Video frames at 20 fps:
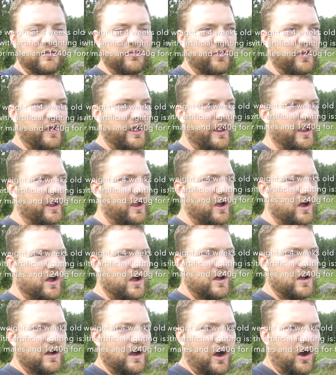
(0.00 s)
They
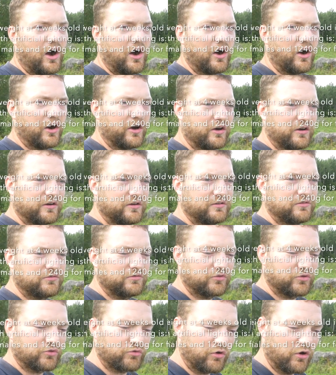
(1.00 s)
are
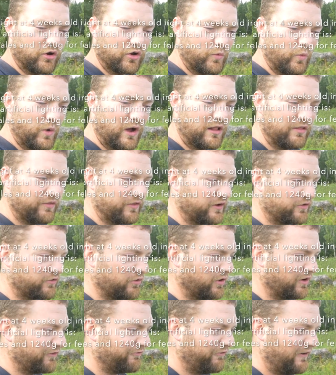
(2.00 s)
growing well, they're
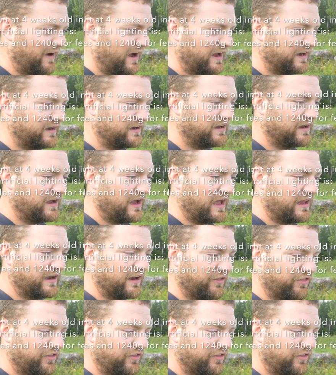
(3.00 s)
growing fine, and I